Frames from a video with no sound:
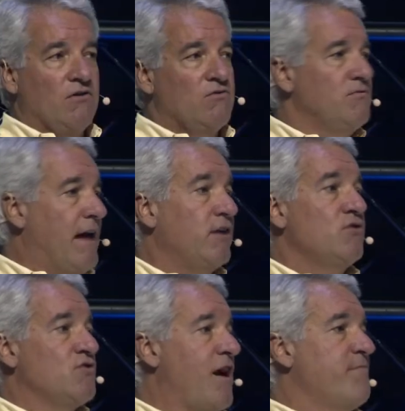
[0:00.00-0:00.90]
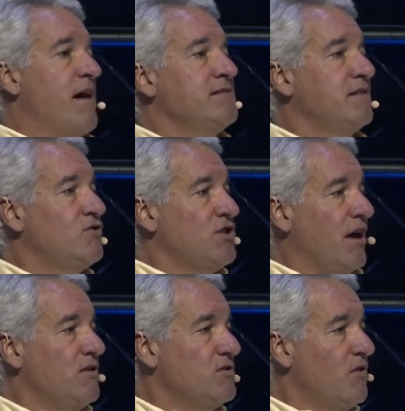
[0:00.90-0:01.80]
do you drive positive
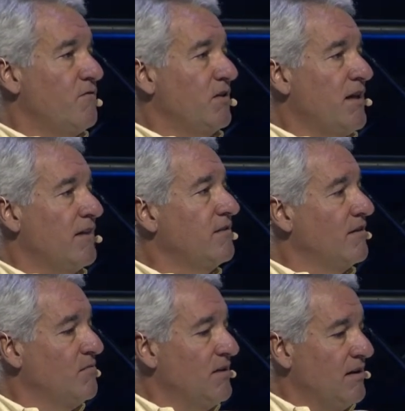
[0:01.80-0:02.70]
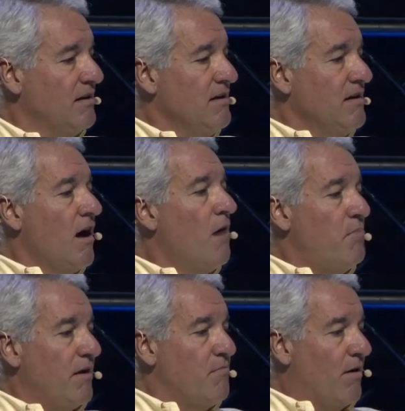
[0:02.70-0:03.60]
change? Hopefully that's going to be a
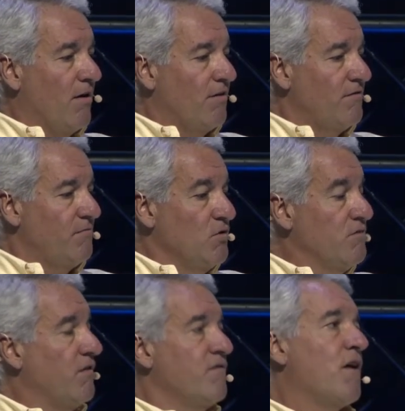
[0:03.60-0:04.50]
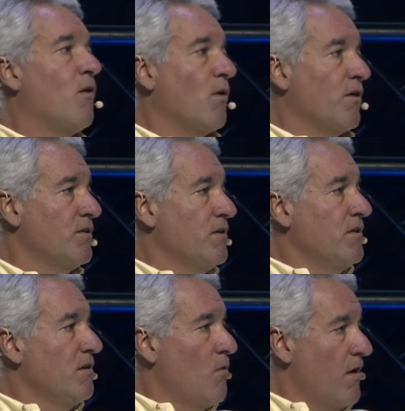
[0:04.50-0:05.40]
big part of moving forward
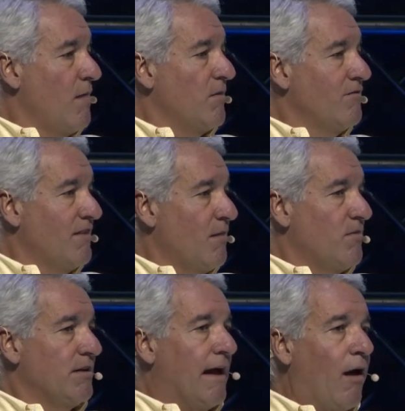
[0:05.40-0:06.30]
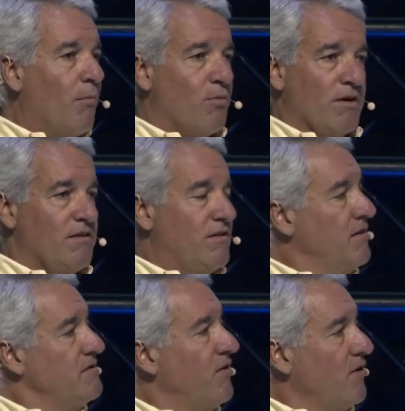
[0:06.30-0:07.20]
what I'm going to be able to help with
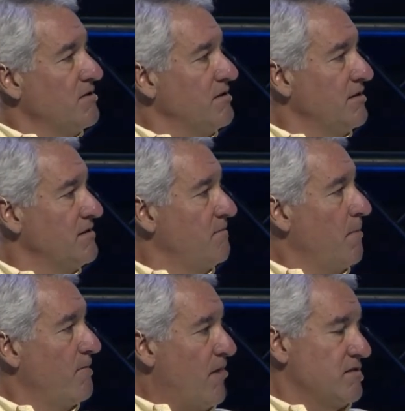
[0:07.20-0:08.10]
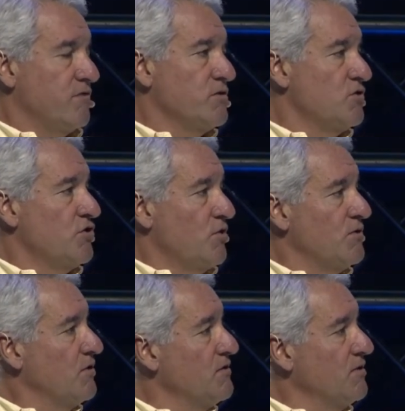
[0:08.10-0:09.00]
as far as these festivals and
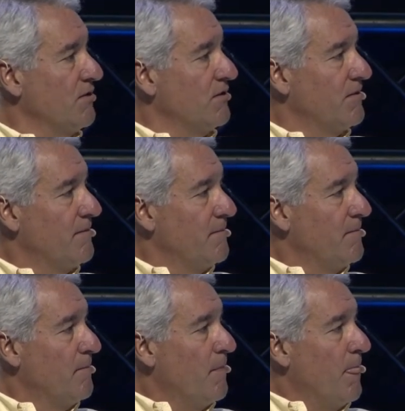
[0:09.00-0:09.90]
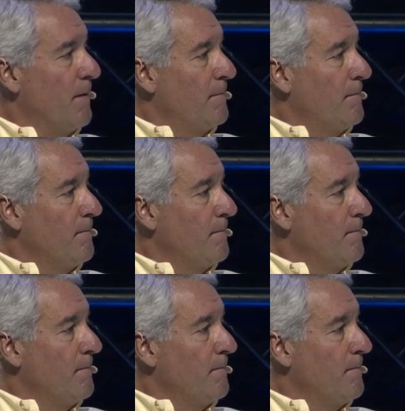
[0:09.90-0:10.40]
shows are concerned. All